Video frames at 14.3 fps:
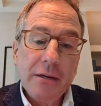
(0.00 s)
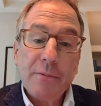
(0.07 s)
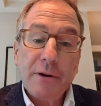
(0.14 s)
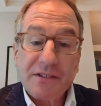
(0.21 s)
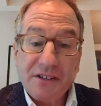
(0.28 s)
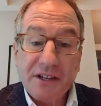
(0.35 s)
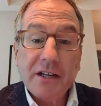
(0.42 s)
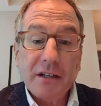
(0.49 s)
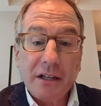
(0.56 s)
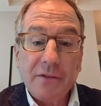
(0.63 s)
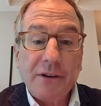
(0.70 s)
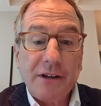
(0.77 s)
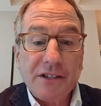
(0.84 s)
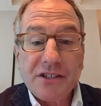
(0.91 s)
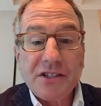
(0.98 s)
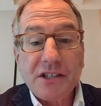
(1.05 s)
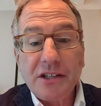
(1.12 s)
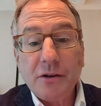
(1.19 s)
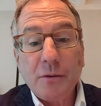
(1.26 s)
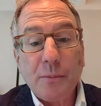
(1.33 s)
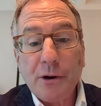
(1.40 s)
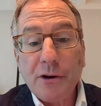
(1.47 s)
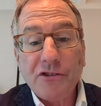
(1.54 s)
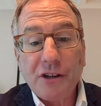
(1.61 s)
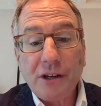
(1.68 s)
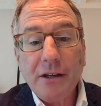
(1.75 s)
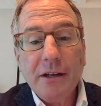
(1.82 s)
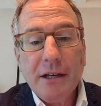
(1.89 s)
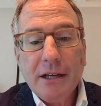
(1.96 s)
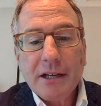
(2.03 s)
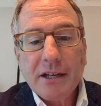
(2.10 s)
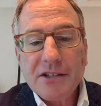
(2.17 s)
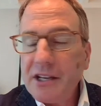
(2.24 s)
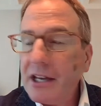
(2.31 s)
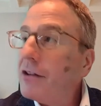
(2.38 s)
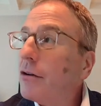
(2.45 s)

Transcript: particularly if it is a senior person, because then